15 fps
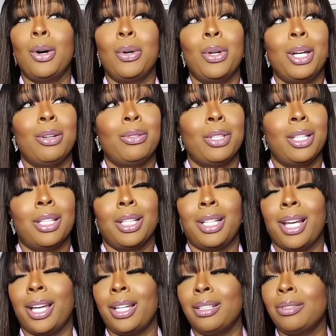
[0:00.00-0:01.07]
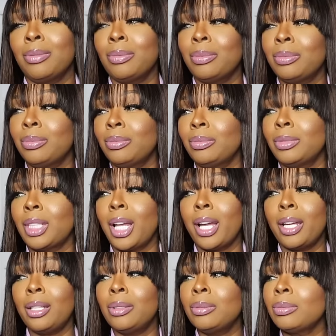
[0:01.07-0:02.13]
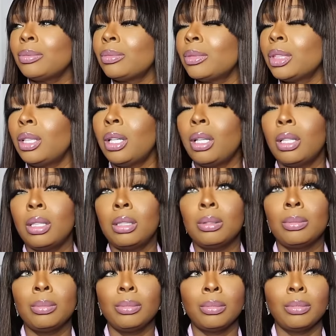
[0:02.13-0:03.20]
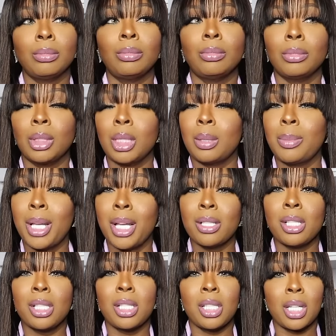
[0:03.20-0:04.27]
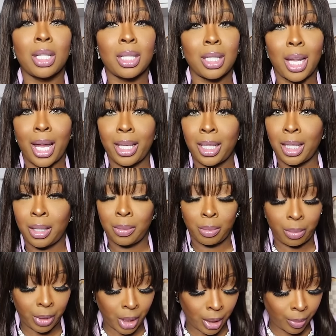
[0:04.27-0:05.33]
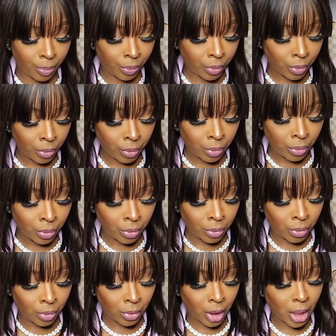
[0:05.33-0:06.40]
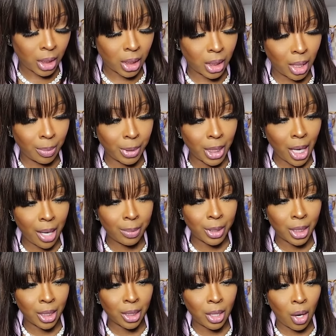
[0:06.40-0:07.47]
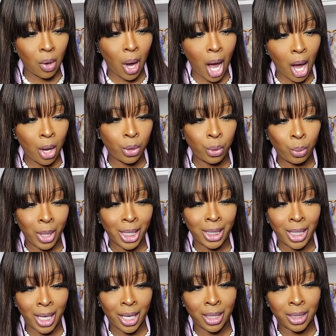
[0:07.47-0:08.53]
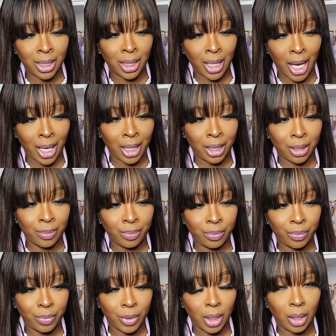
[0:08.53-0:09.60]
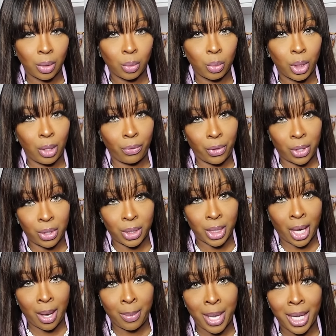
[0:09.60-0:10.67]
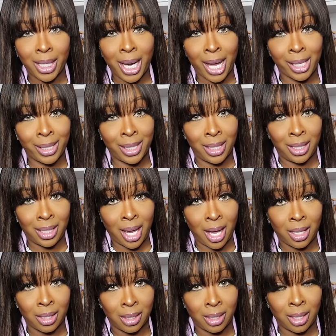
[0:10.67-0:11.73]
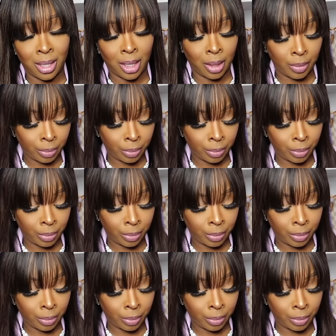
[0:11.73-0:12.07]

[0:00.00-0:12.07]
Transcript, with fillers: on every other day. Like, oh, smells just like it. But sometimes this go all the way down to like, when it first came out, $19, honey